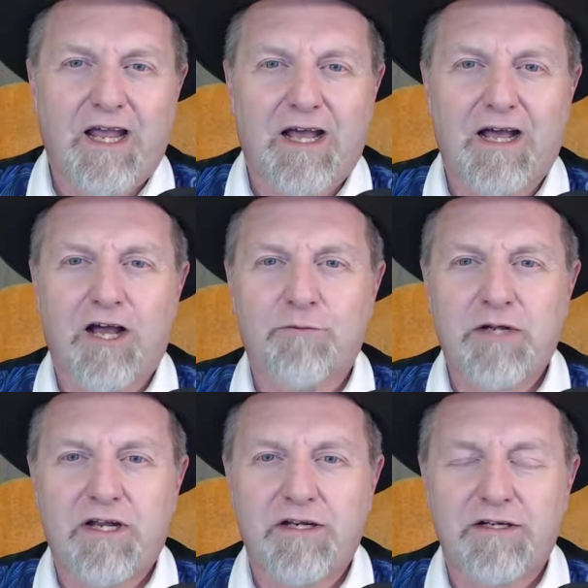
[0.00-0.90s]

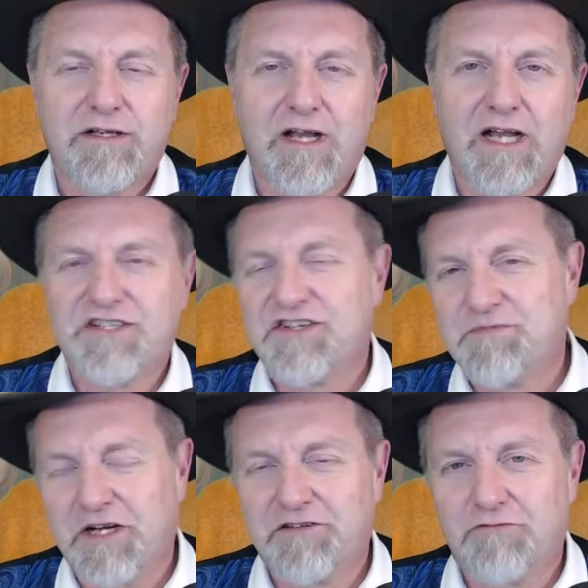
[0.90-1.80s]
I
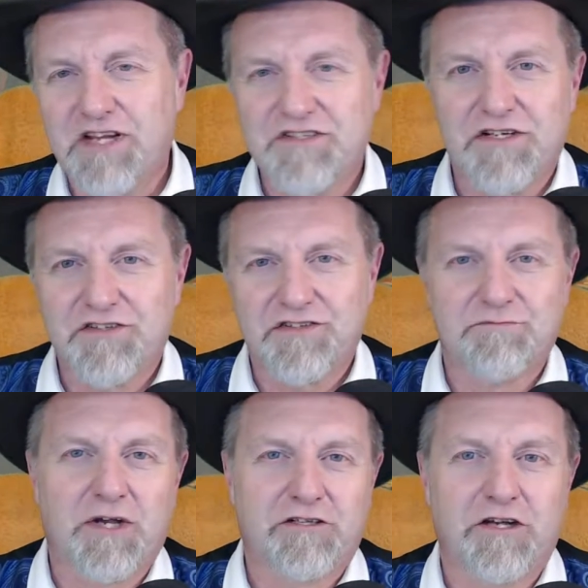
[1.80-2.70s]
suspect the residents of
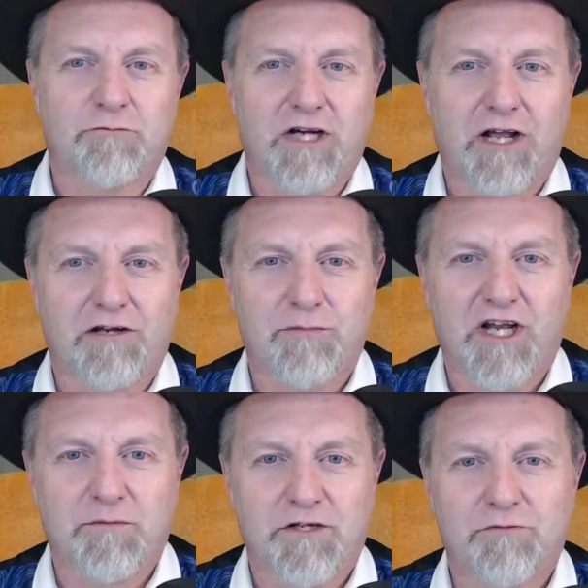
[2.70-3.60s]
Montgomery,
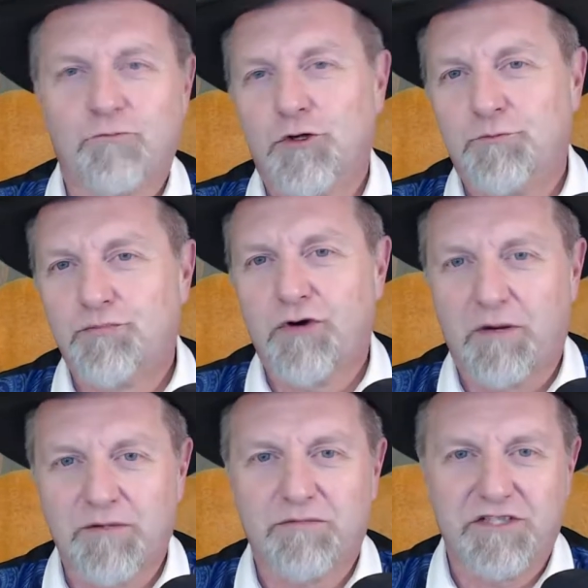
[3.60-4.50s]
Alabama would
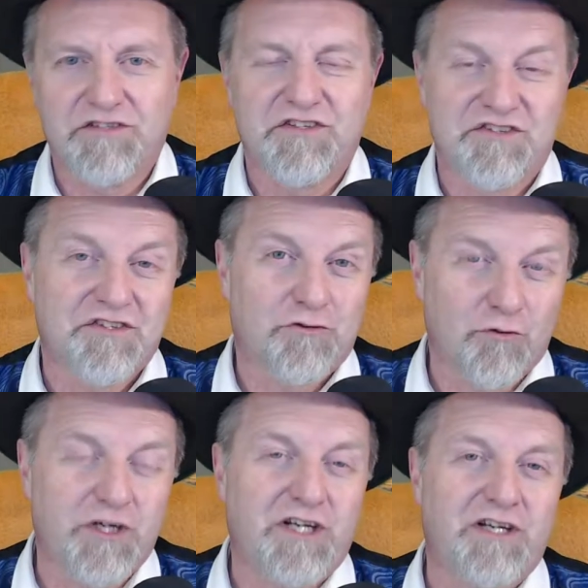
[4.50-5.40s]
probably
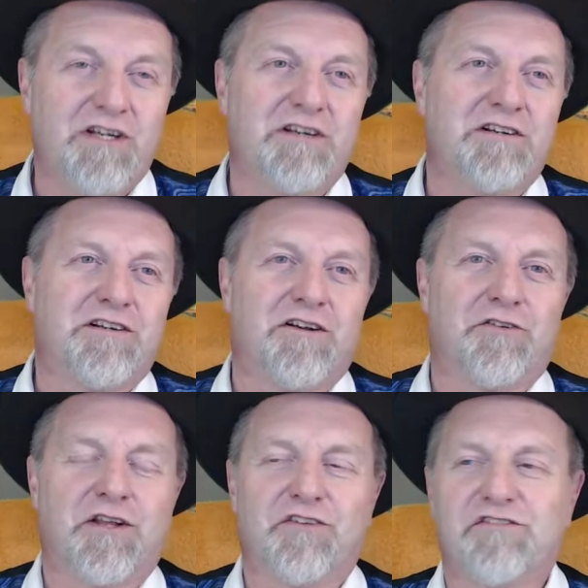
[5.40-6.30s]
disagree. You know,
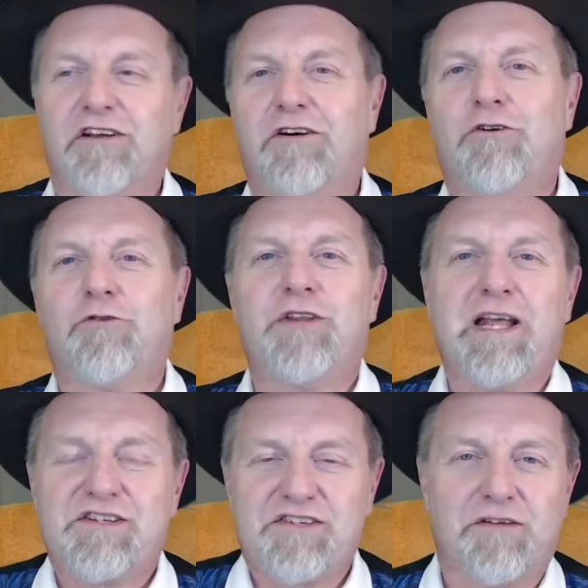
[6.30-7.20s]
they'll say, oh,
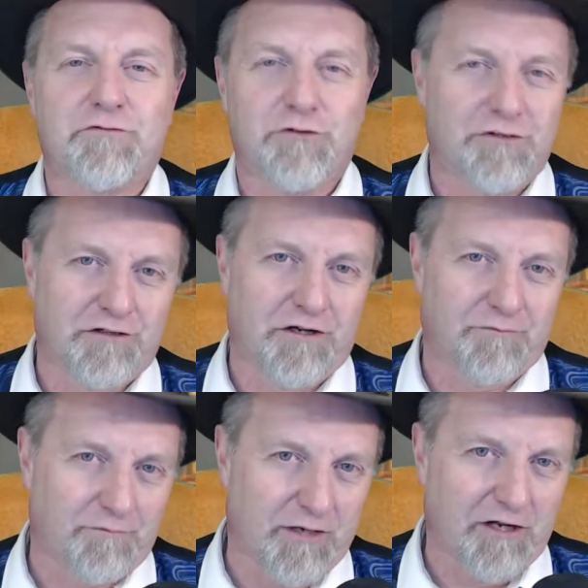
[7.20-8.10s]
that stuff couldn't come
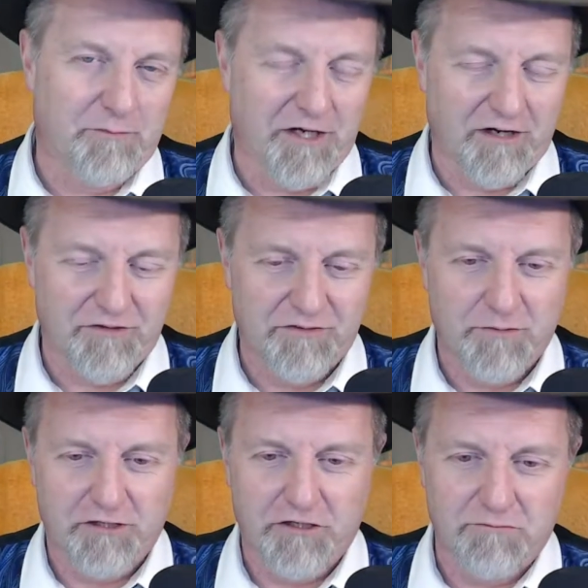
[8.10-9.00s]
from Alabama to
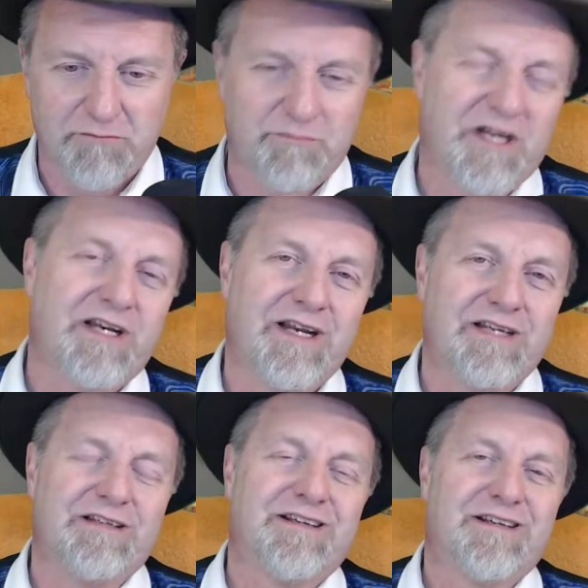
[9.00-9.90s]
Montgomery. But hey,